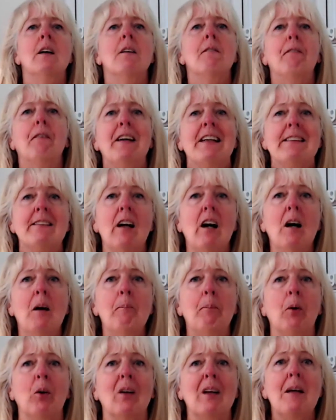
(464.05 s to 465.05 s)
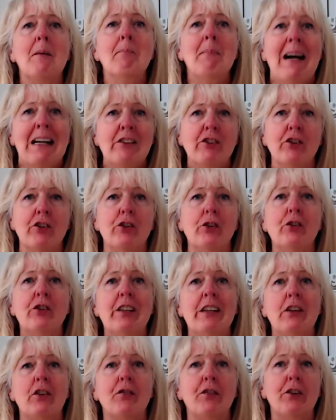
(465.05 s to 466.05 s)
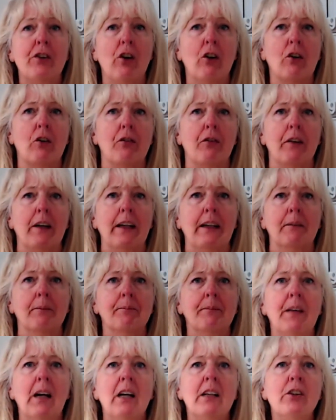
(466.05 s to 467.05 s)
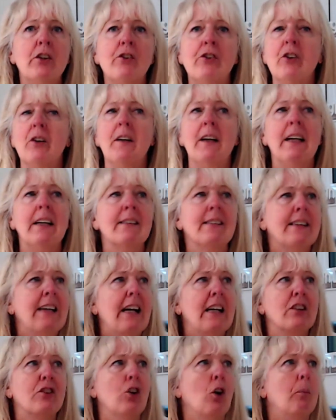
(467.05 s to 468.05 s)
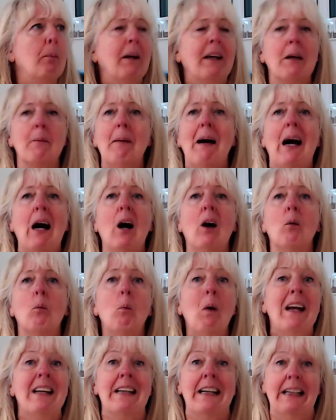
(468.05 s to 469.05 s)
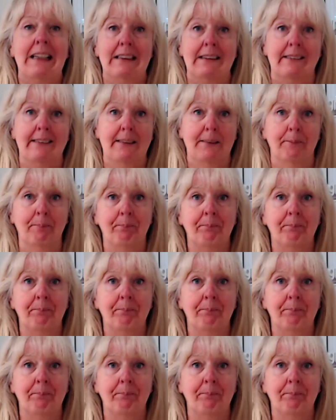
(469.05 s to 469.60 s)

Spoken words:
For example, imagine you teach photography and you're doing, say, a topic about weddings.